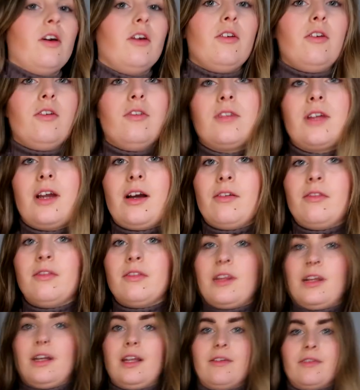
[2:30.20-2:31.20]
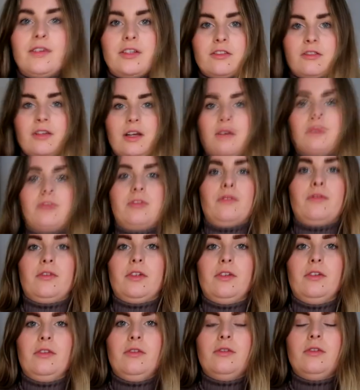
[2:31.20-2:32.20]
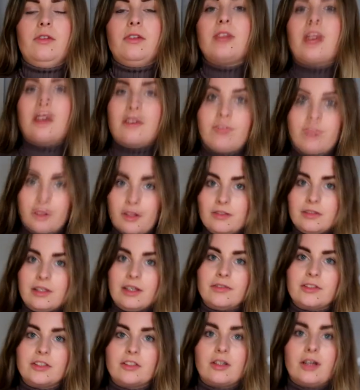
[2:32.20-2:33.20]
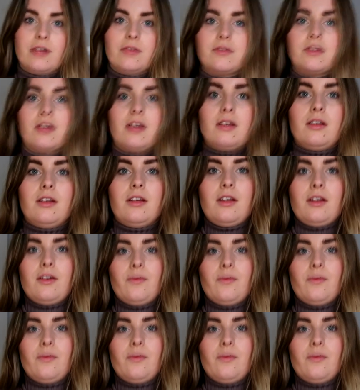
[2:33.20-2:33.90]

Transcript: go down the leather trouser route their faux leather trouser